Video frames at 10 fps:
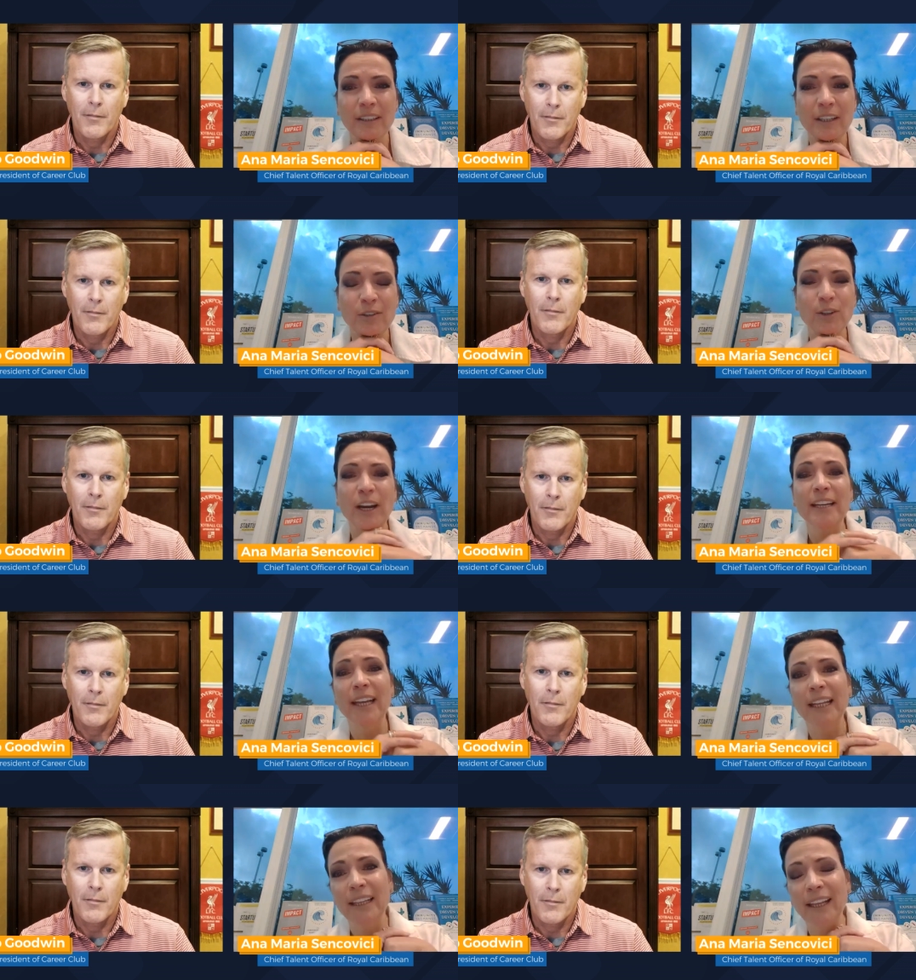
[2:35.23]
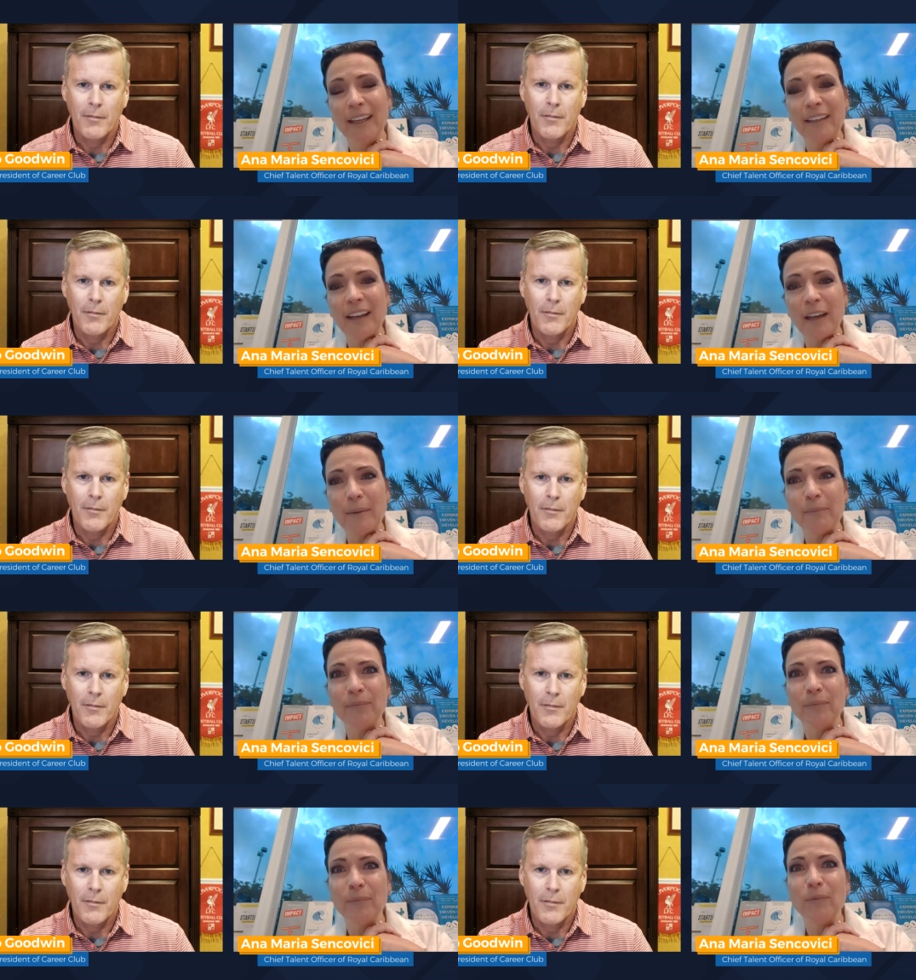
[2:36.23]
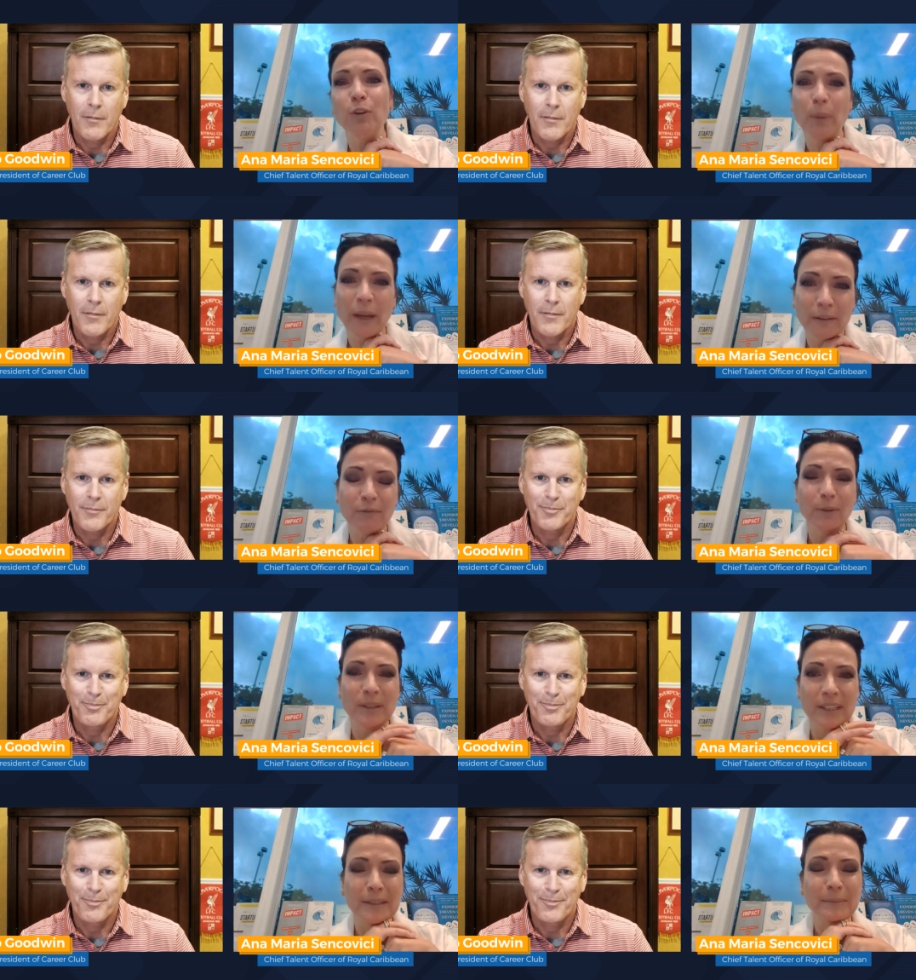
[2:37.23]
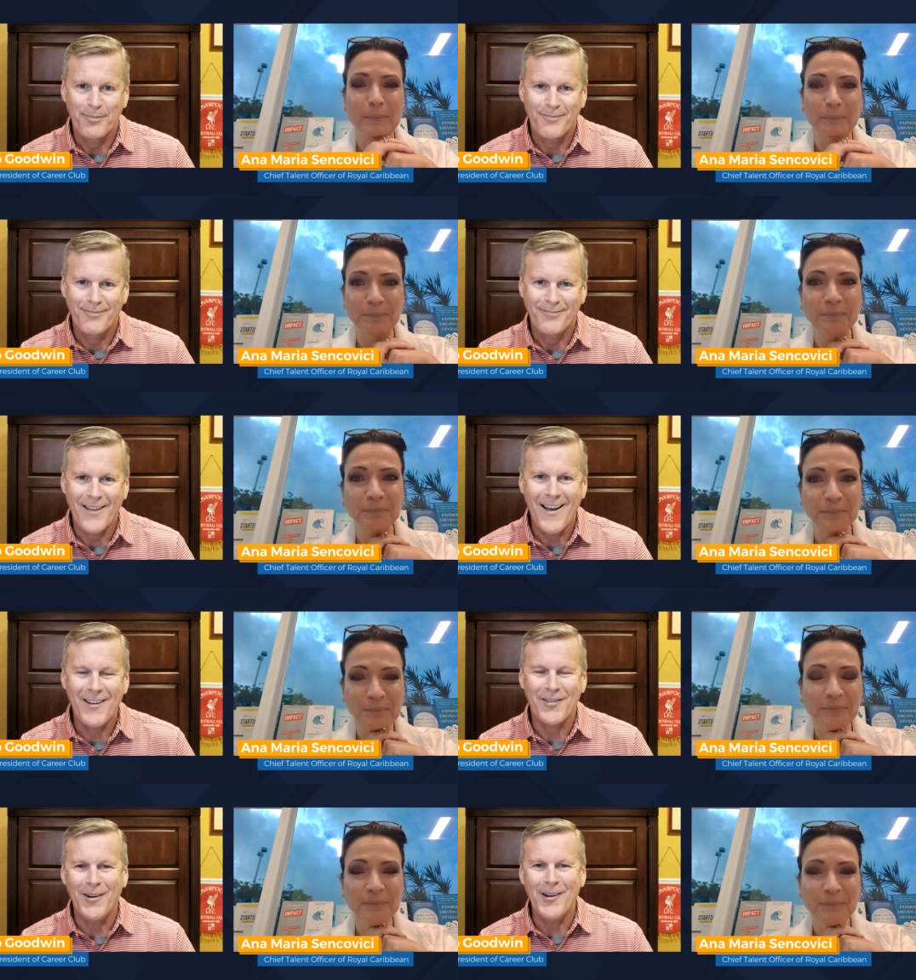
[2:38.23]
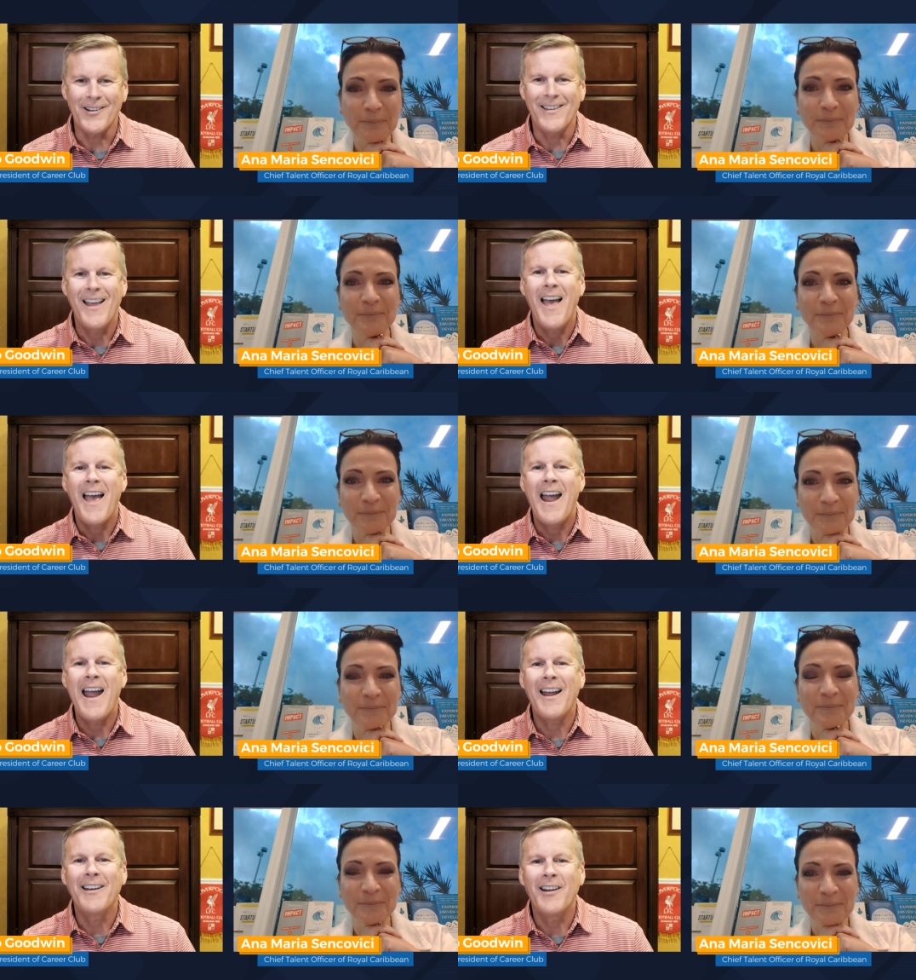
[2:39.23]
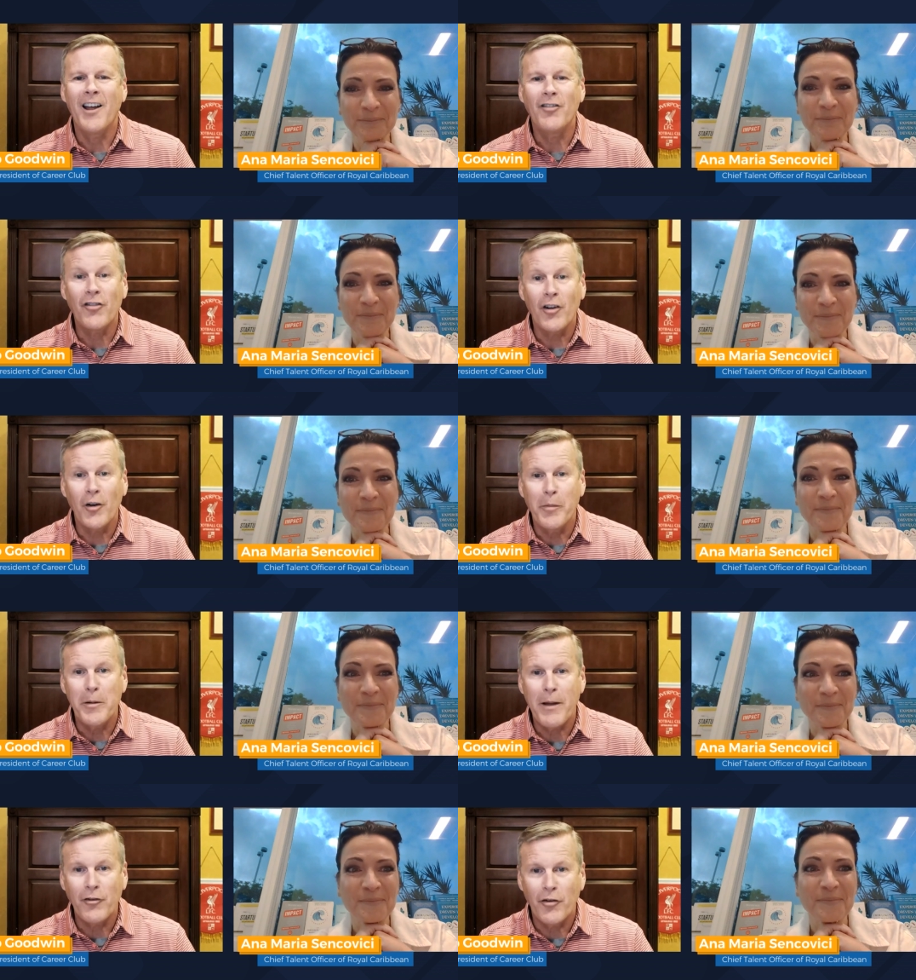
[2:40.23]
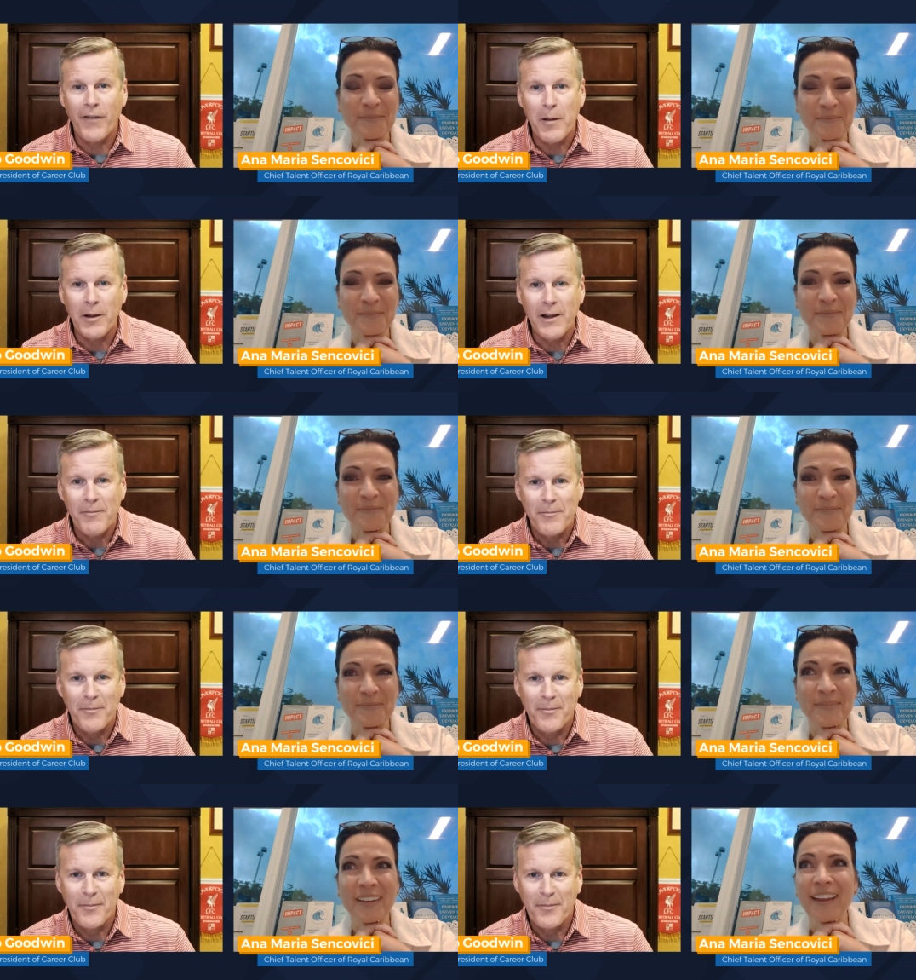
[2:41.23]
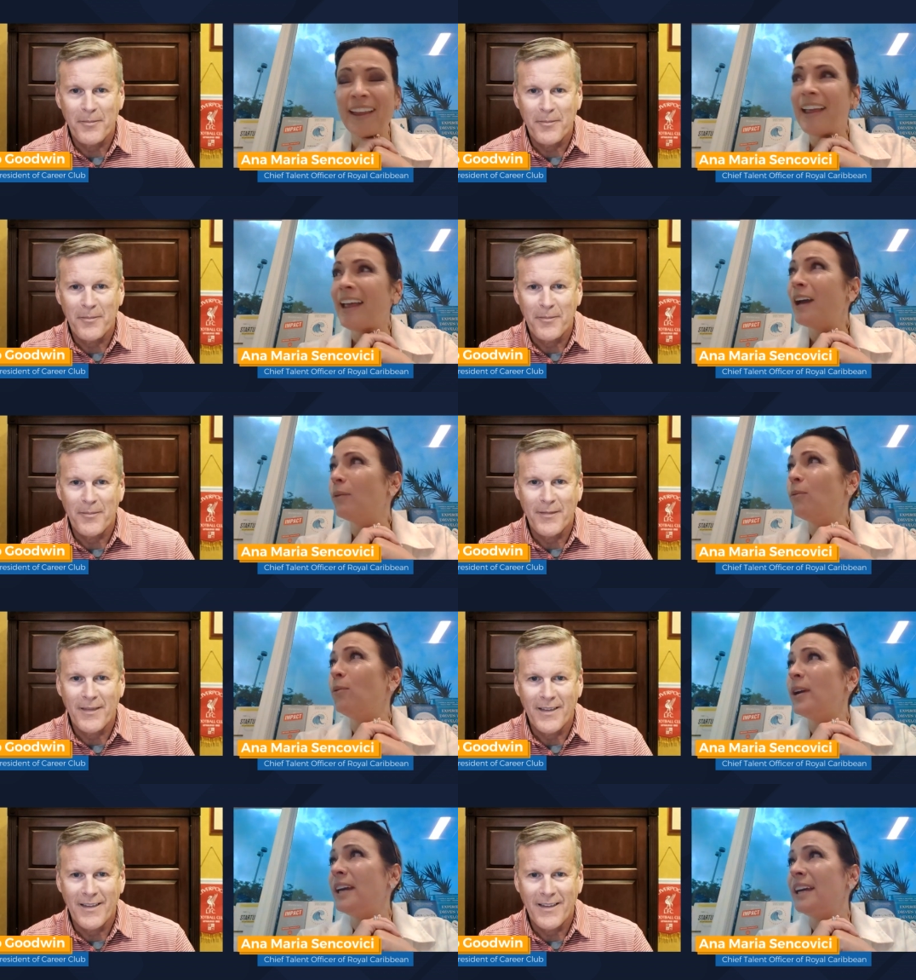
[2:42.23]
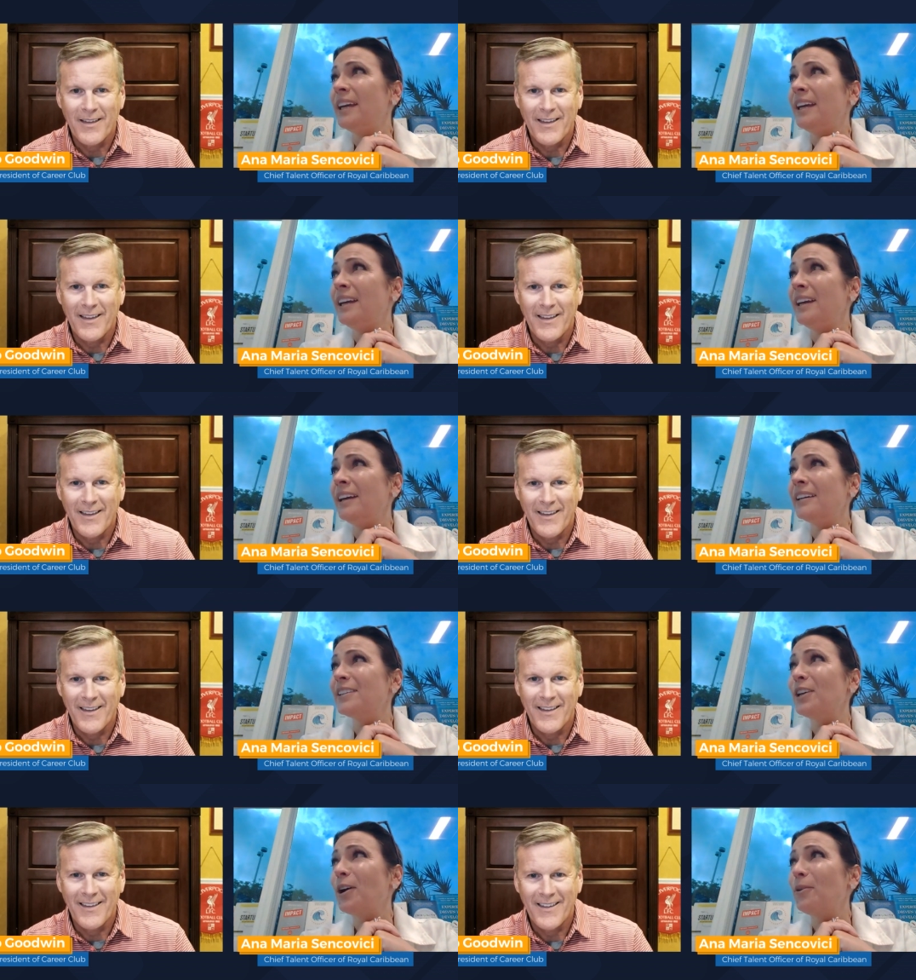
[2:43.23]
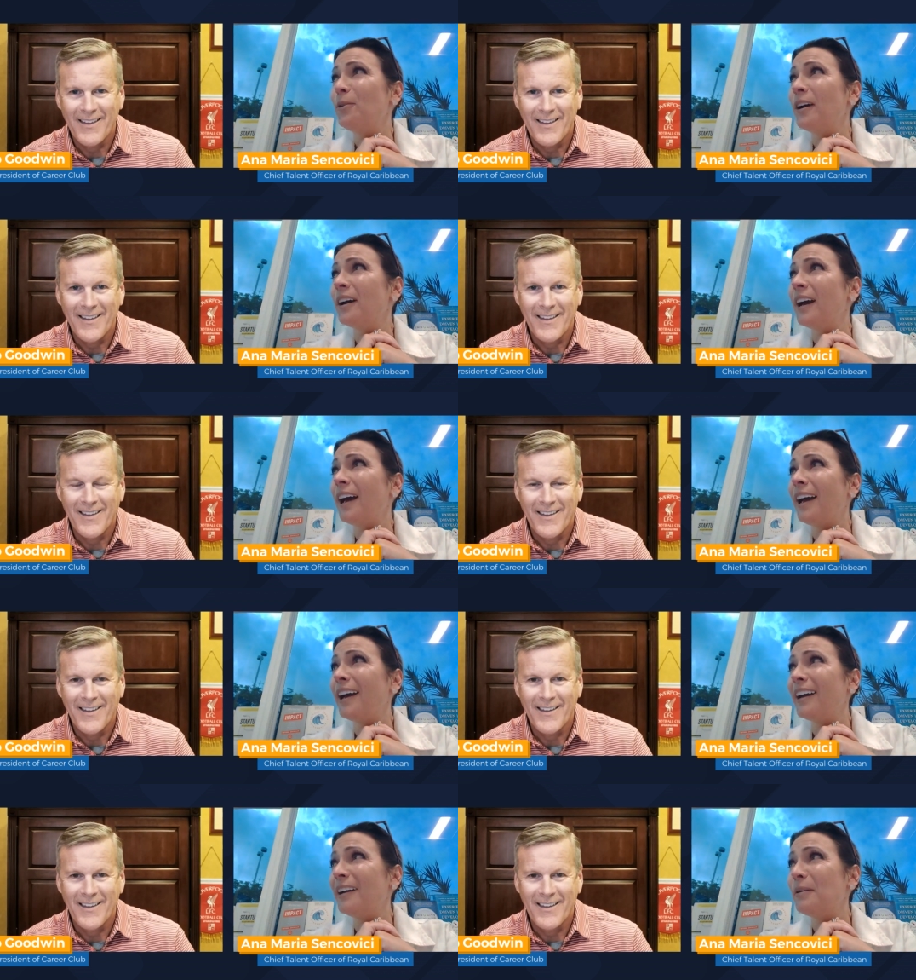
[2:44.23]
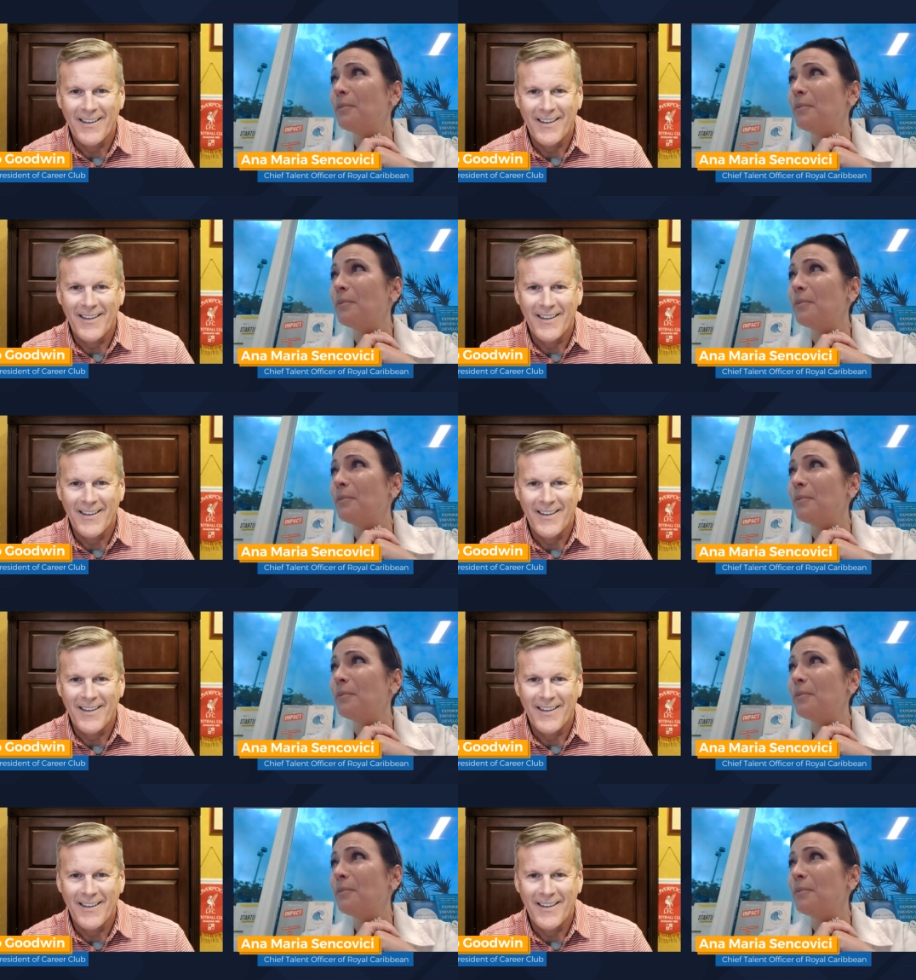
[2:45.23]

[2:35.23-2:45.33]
Speaker 1: initial grad, and then um, UPenn for business. Nice, very good.
Speaker 2: And uh, just a little bit about your family.
Speaker 1: We so uh,